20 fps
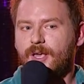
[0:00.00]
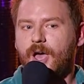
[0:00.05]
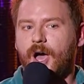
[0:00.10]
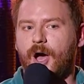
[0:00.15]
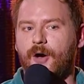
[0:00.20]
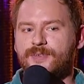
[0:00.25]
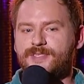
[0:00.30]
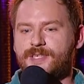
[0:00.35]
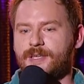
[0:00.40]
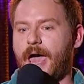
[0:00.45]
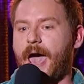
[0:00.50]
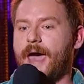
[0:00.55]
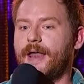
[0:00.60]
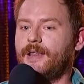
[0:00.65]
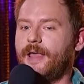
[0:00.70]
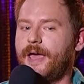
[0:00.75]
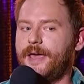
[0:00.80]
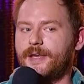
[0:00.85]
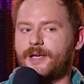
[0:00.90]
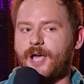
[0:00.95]
I was in
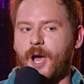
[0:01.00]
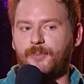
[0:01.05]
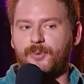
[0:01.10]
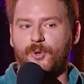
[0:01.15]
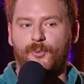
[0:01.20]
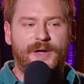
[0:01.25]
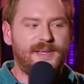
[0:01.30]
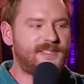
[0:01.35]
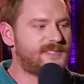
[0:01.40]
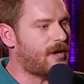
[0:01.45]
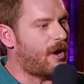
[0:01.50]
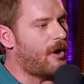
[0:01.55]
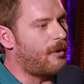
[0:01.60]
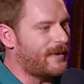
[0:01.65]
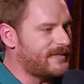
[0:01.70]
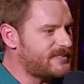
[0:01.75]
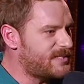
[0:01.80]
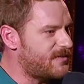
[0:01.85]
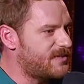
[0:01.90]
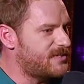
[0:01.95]
Adelaide a couple of weeks ago. I
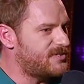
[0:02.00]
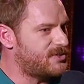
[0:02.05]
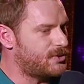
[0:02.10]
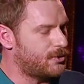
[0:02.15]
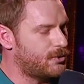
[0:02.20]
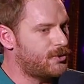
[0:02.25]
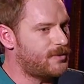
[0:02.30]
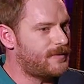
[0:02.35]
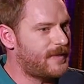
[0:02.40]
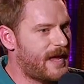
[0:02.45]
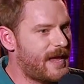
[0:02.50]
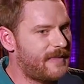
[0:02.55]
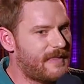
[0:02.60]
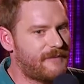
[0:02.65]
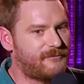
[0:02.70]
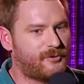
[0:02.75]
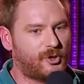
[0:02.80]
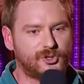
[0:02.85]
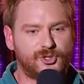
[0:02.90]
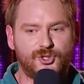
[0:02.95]
went to the zoo there.
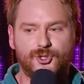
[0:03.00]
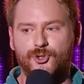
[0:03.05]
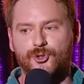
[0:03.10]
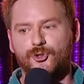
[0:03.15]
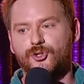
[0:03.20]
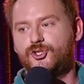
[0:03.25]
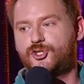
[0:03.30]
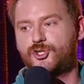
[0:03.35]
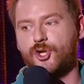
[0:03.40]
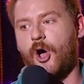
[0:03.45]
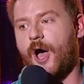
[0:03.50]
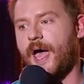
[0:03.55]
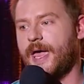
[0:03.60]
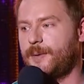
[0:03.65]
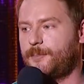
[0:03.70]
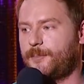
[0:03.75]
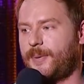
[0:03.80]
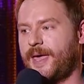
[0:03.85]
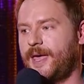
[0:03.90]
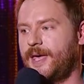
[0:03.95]
They've got two
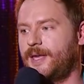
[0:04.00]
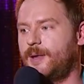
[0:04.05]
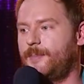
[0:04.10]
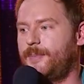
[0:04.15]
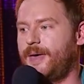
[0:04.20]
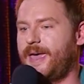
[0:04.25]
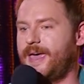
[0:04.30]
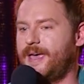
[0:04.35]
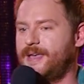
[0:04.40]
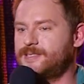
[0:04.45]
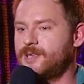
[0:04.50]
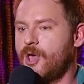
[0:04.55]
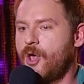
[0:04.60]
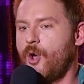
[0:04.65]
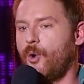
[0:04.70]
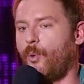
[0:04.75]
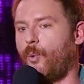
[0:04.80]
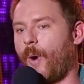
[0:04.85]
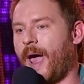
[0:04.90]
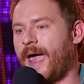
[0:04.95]
giant panda bears,
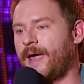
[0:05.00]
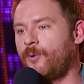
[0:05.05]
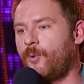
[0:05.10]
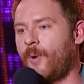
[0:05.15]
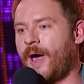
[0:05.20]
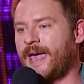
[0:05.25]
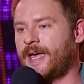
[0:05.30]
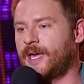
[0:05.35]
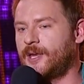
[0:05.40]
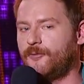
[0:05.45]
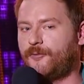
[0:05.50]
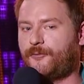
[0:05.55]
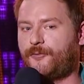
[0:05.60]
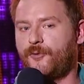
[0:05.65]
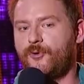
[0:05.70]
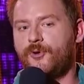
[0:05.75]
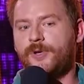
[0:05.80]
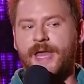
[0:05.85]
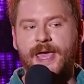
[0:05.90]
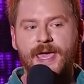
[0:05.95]
Wang Wang and
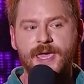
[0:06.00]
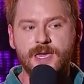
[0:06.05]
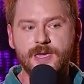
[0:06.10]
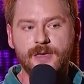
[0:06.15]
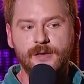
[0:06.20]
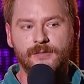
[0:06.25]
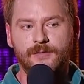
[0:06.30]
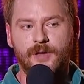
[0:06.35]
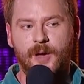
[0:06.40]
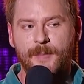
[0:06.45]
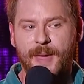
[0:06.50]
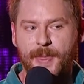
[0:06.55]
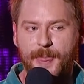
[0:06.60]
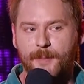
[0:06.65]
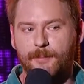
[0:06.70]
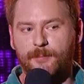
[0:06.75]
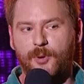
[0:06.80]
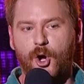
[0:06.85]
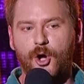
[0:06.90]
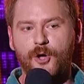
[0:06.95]
Funny. I met
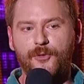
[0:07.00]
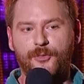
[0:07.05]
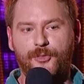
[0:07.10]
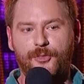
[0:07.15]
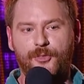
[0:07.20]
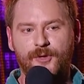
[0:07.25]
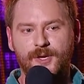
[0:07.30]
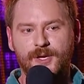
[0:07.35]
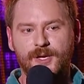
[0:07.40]
them both.